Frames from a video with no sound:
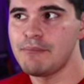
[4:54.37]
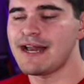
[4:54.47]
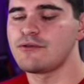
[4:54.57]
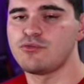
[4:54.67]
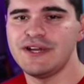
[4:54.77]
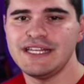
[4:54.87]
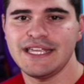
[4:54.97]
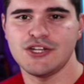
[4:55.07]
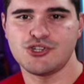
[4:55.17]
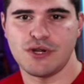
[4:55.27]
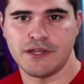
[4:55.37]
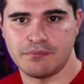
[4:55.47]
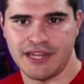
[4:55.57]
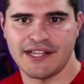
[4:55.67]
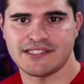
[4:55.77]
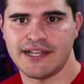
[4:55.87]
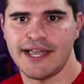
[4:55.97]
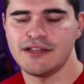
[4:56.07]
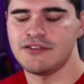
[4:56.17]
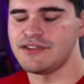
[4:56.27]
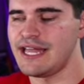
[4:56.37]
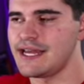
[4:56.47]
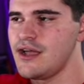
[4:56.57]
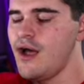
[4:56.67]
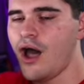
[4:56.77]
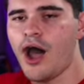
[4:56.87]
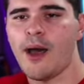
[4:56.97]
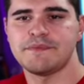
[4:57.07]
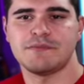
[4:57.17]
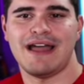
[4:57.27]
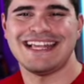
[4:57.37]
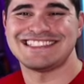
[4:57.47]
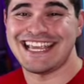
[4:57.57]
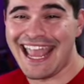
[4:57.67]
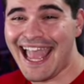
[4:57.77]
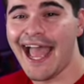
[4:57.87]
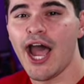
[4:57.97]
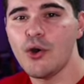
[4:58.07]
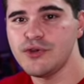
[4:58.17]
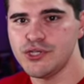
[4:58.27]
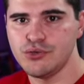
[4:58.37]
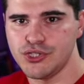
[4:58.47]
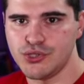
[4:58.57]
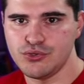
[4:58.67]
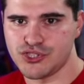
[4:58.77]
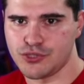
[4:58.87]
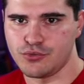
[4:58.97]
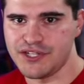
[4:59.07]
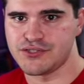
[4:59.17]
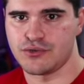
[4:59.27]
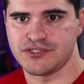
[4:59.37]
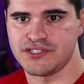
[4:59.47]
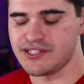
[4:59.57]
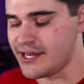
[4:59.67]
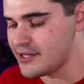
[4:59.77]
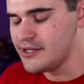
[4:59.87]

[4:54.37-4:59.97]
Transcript: but I really enjoy the playstyle of like optimizing how you use your resources, like